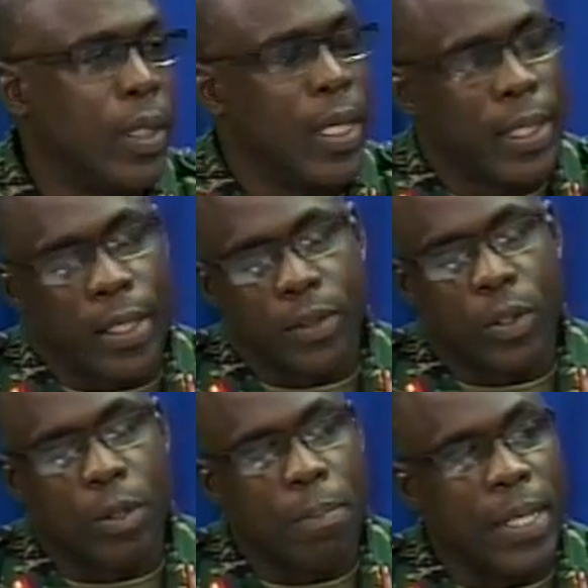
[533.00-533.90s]
that is
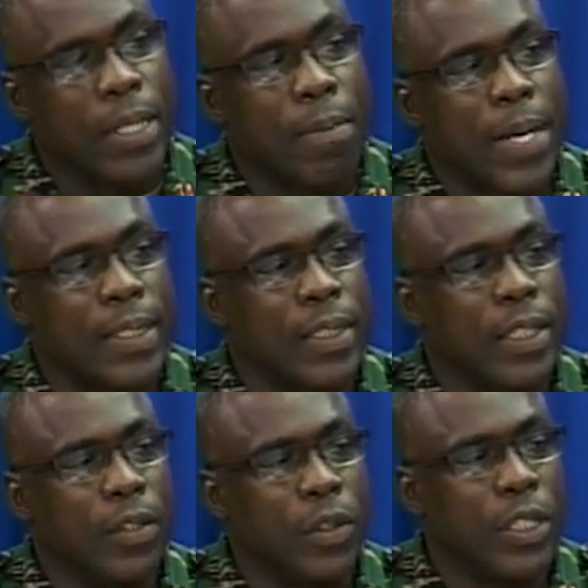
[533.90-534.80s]
going to build capacity
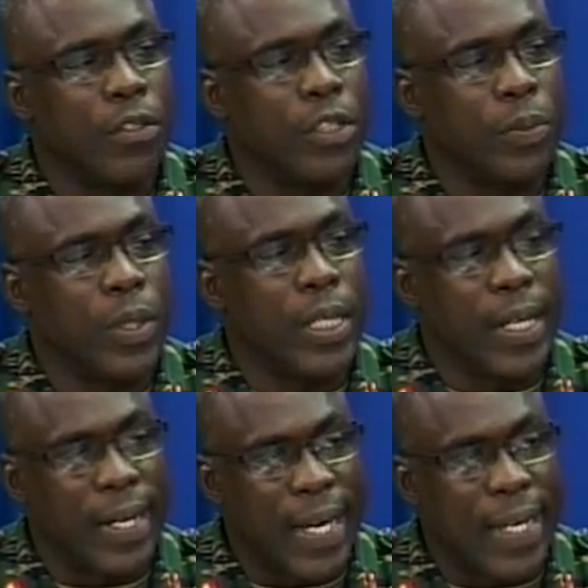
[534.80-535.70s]
in those areas where they
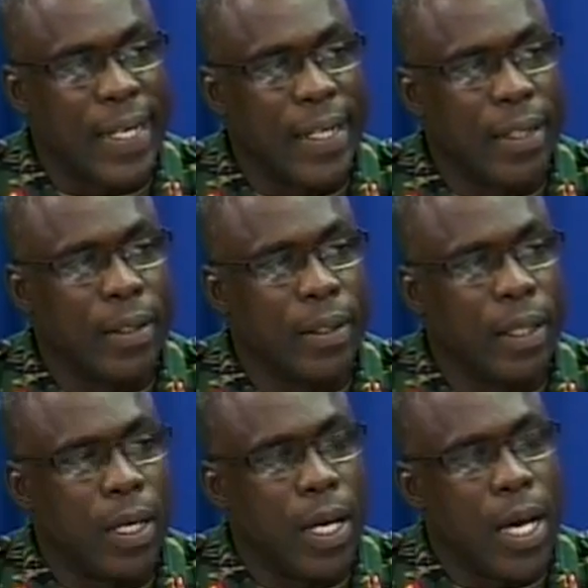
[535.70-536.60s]
are lacking,
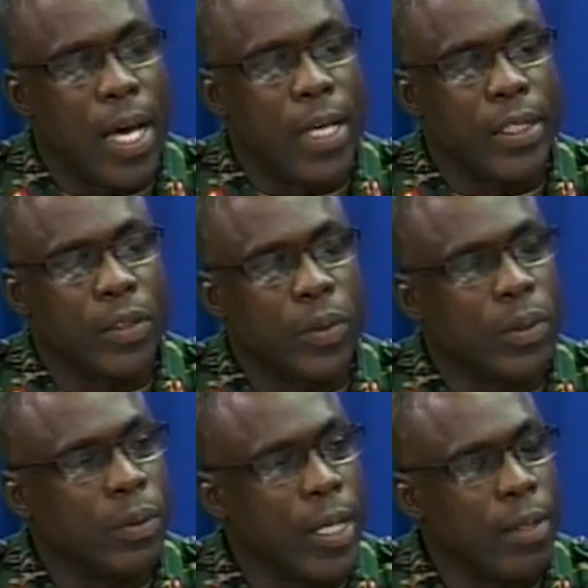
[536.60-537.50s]
and it's going
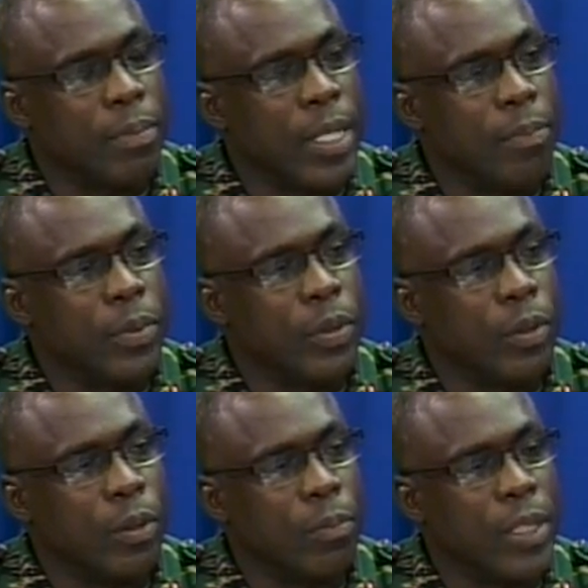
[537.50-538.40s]
to help them
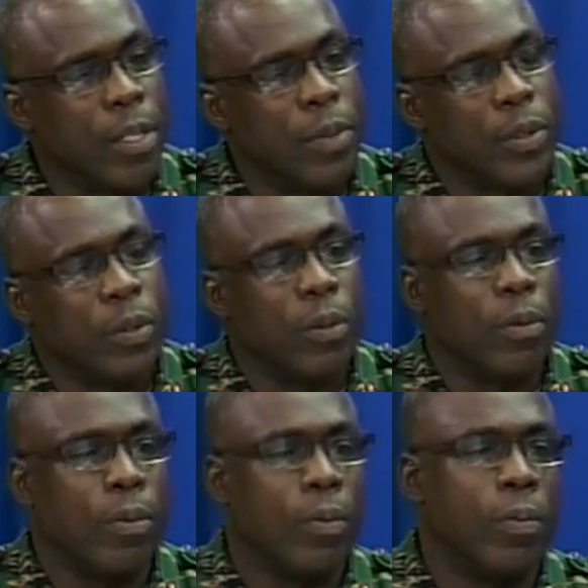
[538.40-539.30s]
to be able to
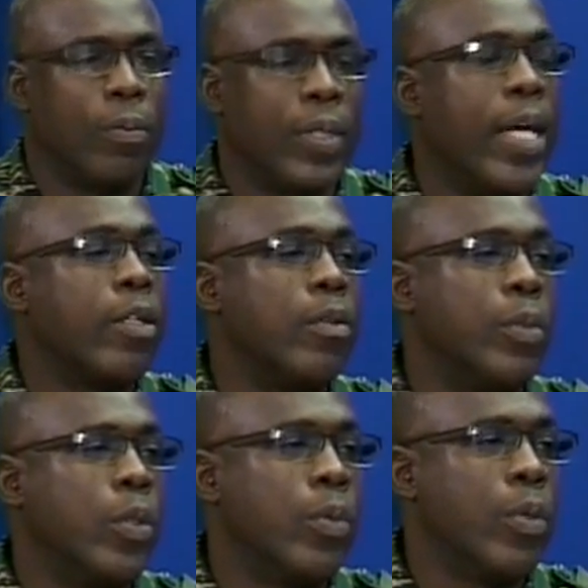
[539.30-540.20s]
get on
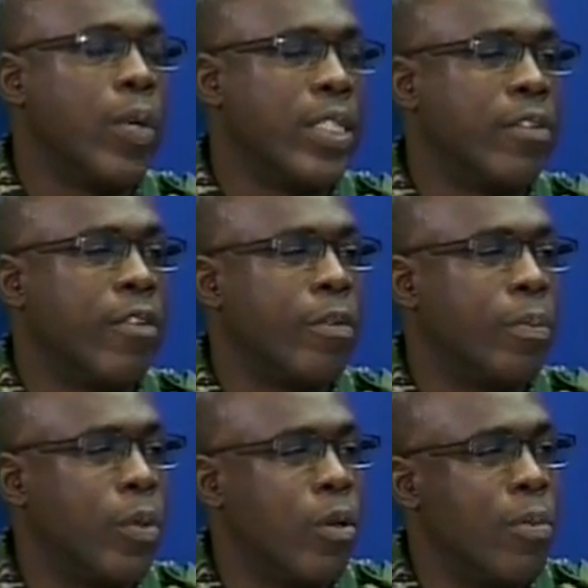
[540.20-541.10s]
board with whatsoever
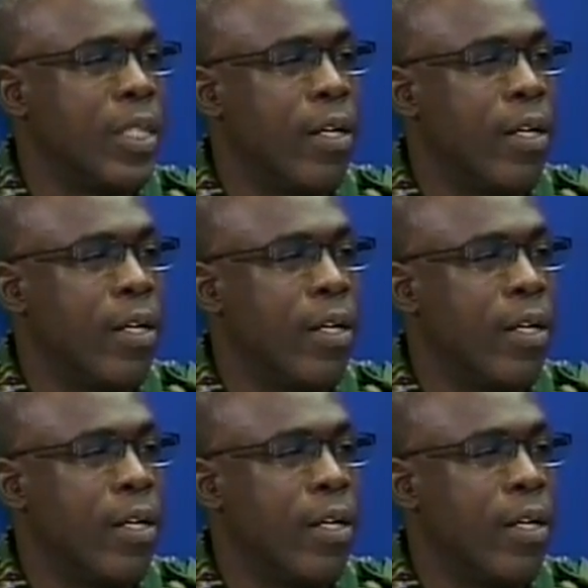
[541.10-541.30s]
programs are